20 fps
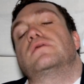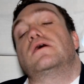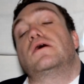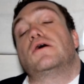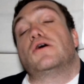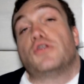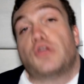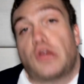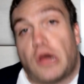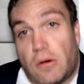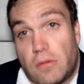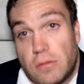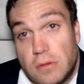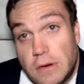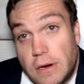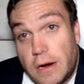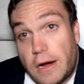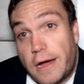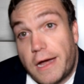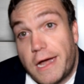No,
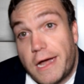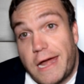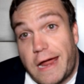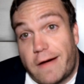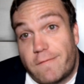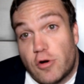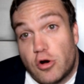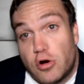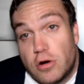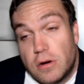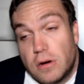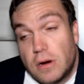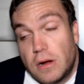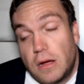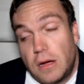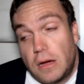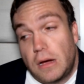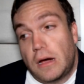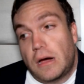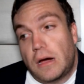never.
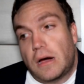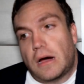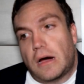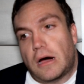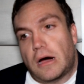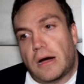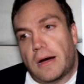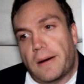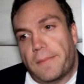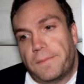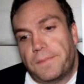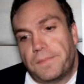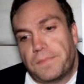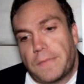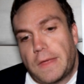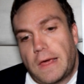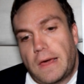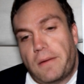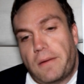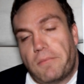
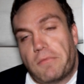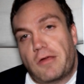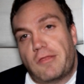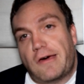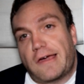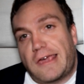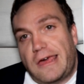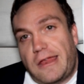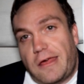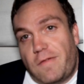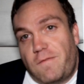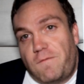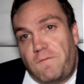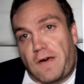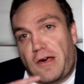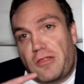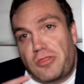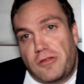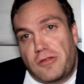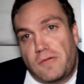Because I get
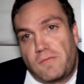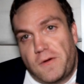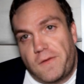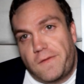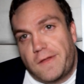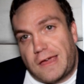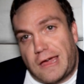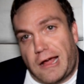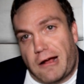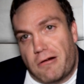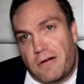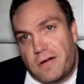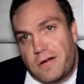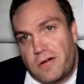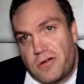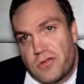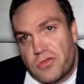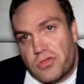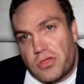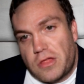invested with the
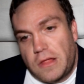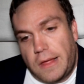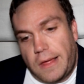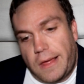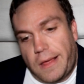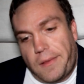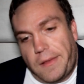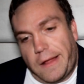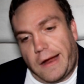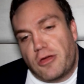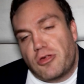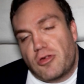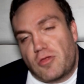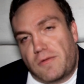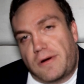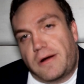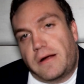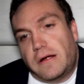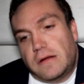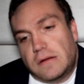characters, now I just
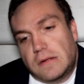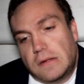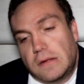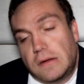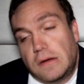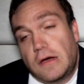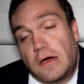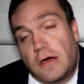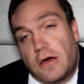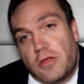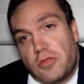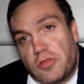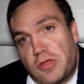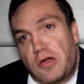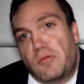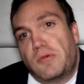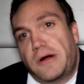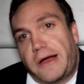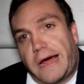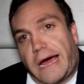want to see
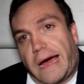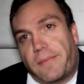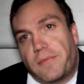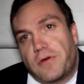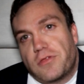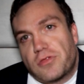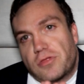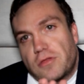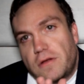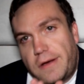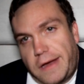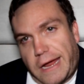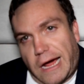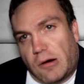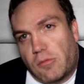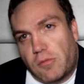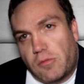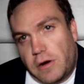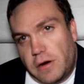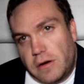what happens.
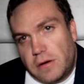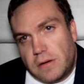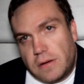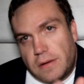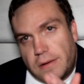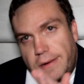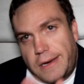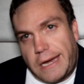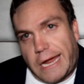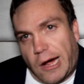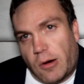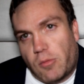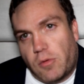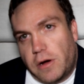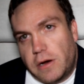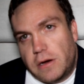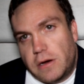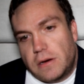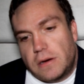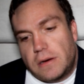Now what? Now
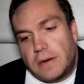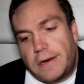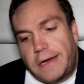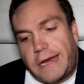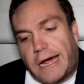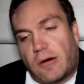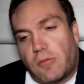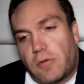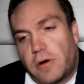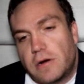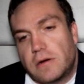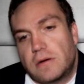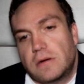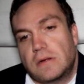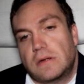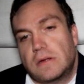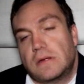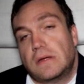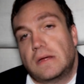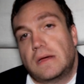what? Now what?
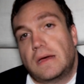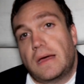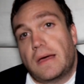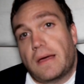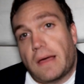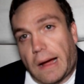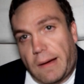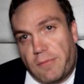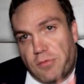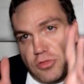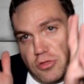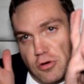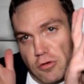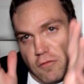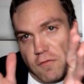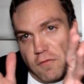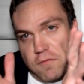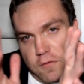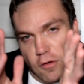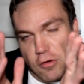I'm
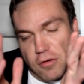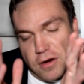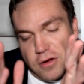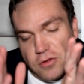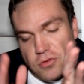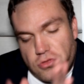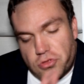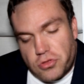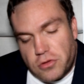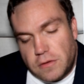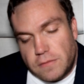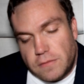so focused.